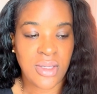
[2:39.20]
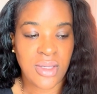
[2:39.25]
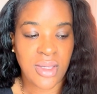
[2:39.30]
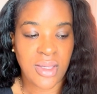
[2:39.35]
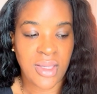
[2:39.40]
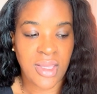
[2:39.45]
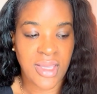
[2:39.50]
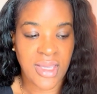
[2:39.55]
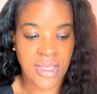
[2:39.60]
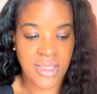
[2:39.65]

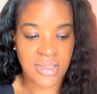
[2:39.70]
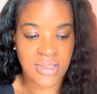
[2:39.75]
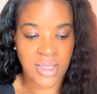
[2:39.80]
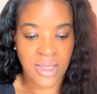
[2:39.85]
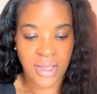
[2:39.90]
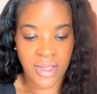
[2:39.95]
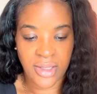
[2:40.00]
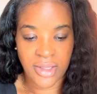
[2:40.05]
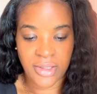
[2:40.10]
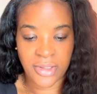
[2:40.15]
As
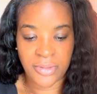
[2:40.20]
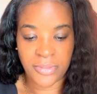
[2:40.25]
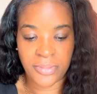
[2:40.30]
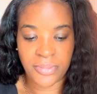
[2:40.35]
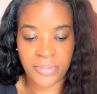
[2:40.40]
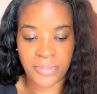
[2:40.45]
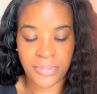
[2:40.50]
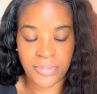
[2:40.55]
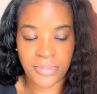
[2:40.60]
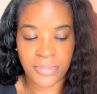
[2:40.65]
I'm
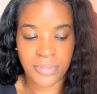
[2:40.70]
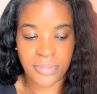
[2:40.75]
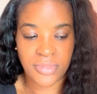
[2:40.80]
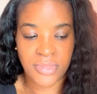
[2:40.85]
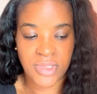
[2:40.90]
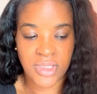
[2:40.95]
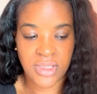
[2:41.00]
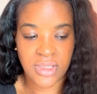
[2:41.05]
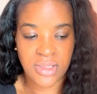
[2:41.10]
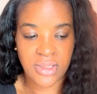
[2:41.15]

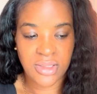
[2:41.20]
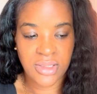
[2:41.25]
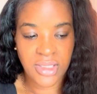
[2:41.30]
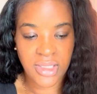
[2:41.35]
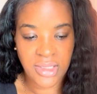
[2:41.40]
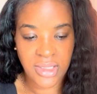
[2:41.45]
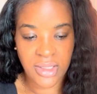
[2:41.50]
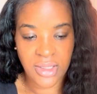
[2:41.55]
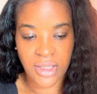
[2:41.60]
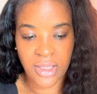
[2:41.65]

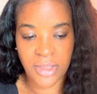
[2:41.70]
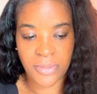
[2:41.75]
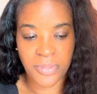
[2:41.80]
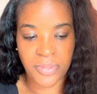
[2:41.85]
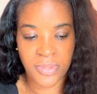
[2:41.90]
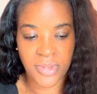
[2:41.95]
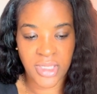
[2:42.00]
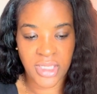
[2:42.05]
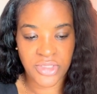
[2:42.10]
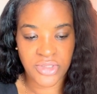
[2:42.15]
cleaning up
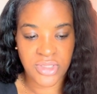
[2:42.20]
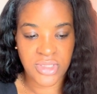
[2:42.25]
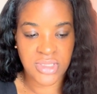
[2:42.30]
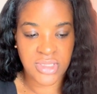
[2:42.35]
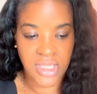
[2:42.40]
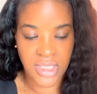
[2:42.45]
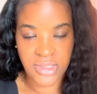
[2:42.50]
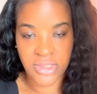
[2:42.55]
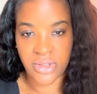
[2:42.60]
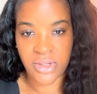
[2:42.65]
and she's
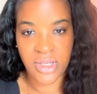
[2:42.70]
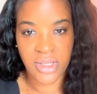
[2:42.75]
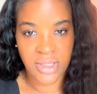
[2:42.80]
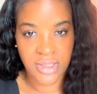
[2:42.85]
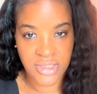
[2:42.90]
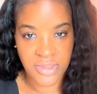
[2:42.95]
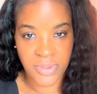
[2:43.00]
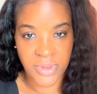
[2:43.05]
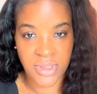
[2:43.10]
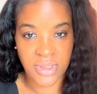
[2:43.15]
texting her
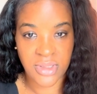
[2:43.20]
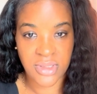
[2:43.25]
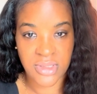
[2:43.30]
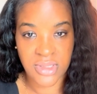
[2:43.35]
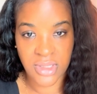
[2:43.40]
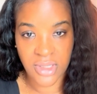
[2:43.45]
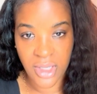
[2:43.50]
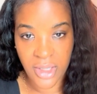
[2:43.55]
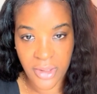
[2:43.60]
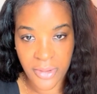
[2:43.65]
husband to
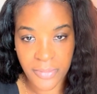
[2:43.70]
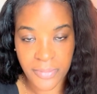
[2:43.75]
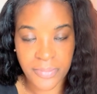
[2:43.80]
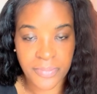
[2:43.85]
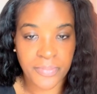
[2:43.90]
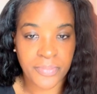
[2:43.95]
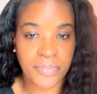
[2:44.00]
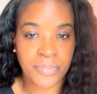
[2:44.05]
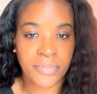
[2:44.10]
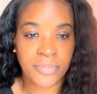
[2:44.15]
come,
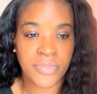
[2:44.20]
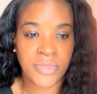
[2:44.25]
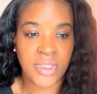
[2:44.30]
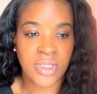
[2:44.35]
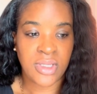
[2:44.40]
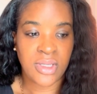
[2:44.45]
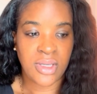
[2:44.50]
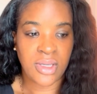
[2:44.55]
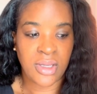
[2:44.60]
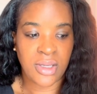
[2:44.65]

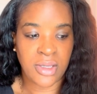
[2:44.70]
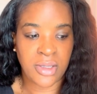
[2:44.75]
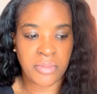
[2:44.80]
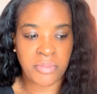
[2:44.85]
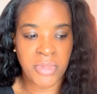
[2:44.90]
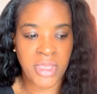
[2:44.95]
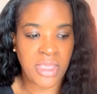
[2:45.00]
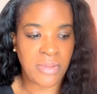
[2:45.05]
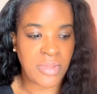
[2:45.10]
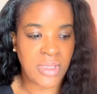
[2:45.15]

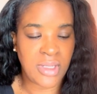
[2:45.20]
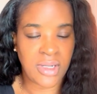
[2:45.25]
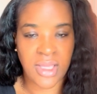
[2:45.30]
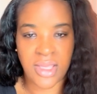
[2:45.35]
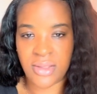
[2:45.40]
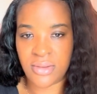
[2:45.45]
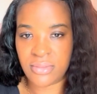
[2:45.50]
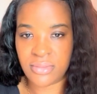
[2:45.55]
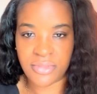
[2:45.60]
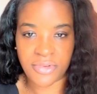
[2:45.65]
maybe
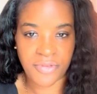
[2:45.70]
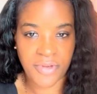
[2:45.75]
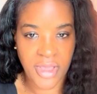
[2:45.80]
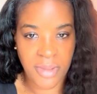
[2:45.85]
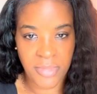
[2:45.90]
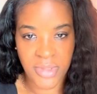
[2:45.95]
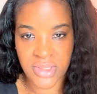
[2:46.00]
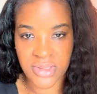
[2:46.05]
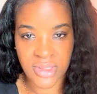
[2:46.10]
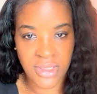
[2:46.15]
like 5
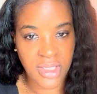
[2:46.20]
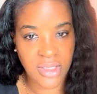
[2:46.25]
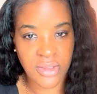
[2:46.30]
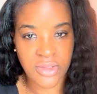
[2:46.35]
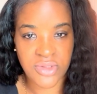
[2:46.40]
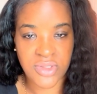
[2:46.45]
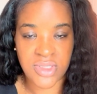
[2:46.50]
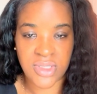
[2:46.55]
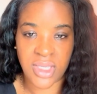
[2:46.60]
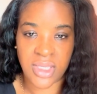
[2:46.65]
minutes later,
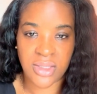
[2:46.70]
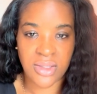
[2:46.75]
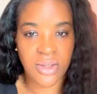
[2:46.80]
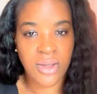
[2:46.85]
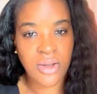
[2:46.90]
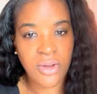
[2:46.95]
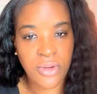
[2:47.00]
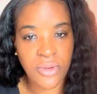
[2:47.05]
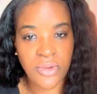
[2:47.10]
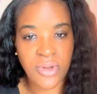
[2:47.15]
she's like,
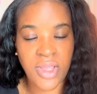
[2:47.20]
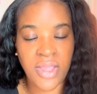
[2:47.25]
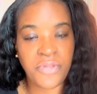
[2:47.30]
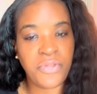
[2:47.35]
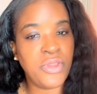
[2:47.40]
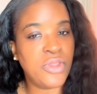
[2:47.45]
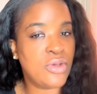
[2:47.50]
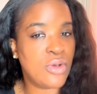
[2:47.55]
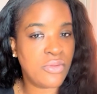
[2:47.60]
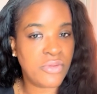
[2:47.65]
oh, I
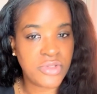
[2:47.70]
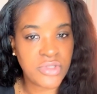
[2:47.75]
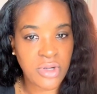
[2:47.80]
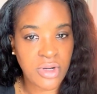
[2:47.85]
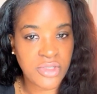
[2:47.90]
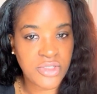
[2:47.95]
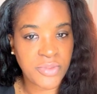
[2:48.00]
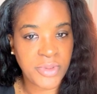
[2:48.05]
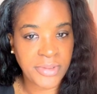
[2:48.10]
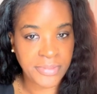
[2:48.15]
think you
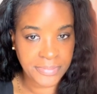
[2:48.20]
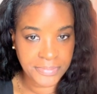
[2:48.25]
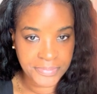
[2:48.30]
overcharged me.